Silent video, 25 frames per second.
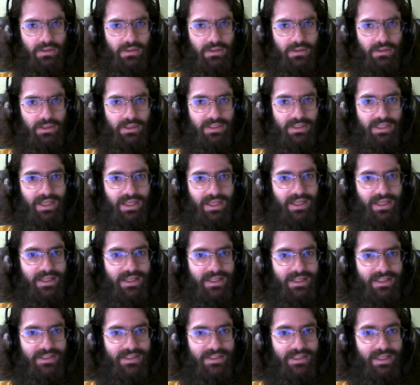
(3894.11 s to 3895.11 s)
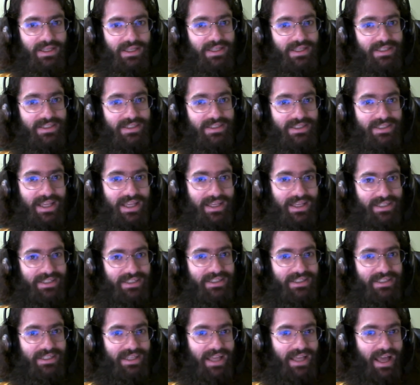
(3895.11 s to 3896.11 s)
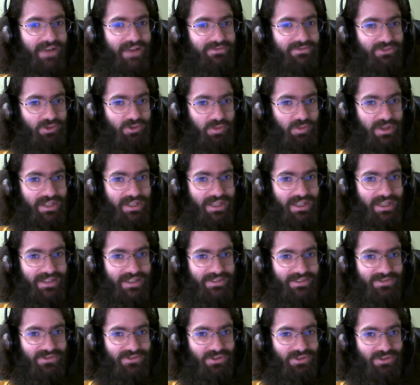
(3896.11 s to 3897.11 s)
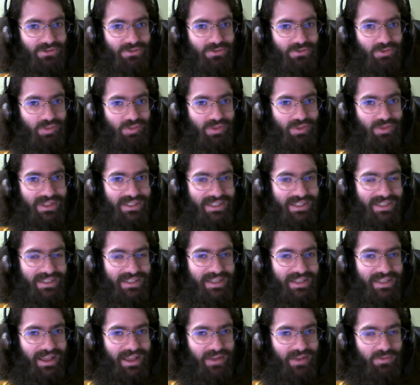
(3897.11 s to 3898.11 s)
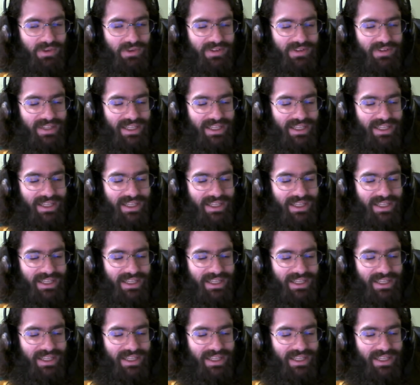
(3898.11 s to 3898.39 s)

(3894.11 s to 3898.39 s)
It's it's technically after midnight, so it will be today when